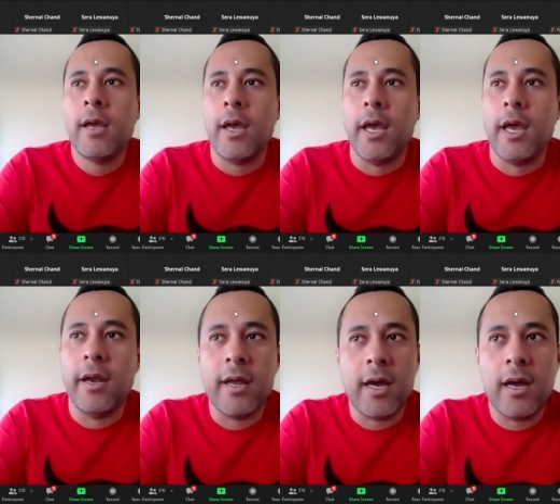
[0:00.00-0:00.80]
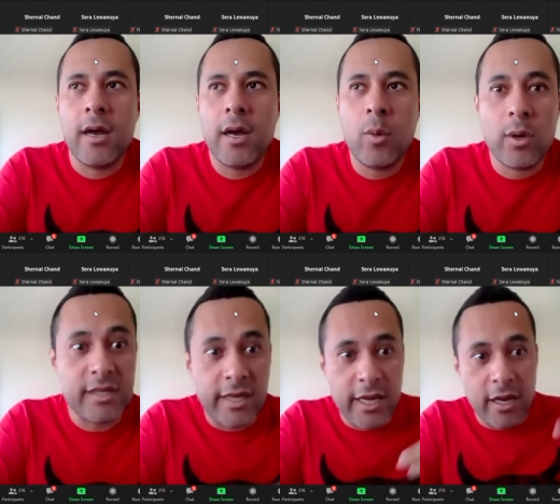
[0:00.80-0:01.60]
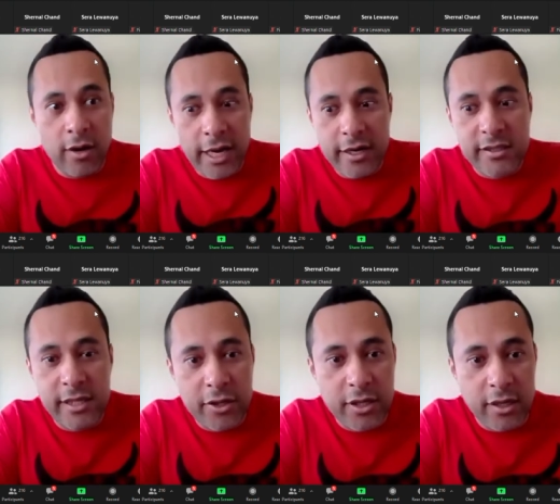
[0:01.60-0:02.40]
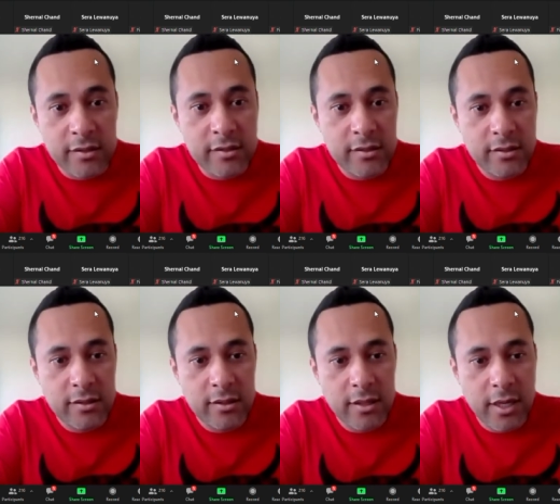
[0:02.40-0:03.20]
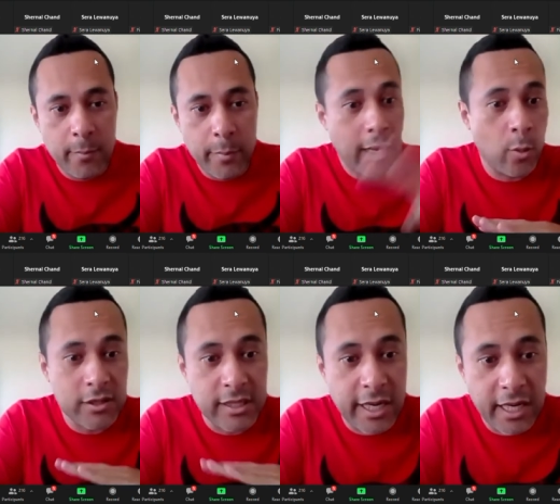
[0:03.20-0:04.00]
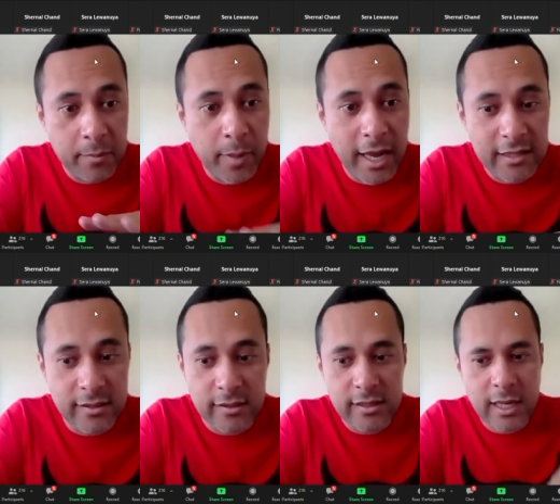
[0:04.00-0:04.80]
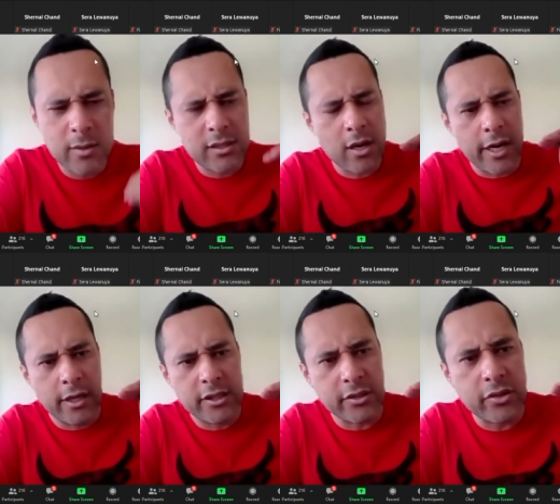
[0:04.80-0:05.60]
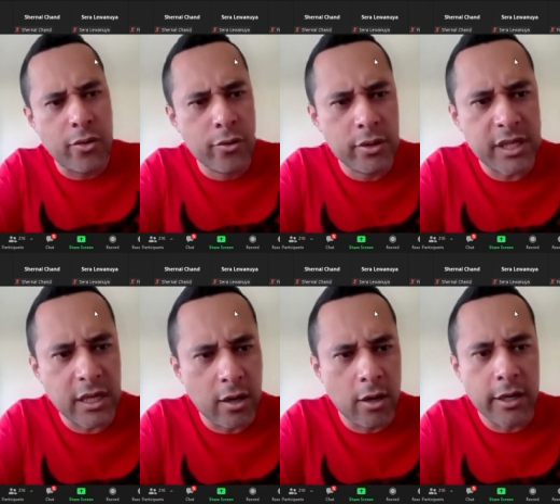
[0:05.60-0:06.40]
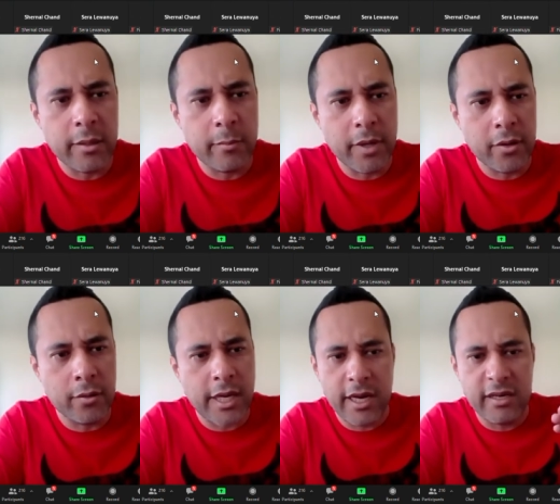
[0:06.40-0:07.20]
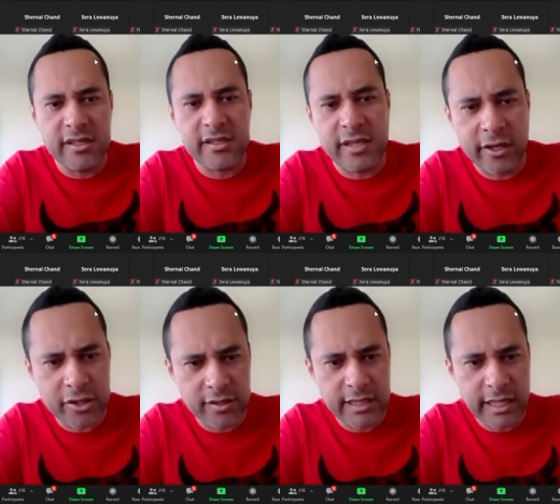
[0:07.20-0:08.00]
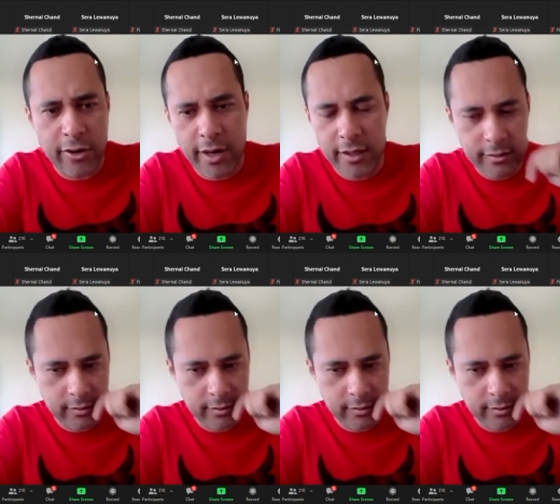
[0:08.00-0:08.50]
And I wasn't getting high distinctions, but I wasn't getting passes. I was kind of just cruising along in the middle, getting distinctions and credits.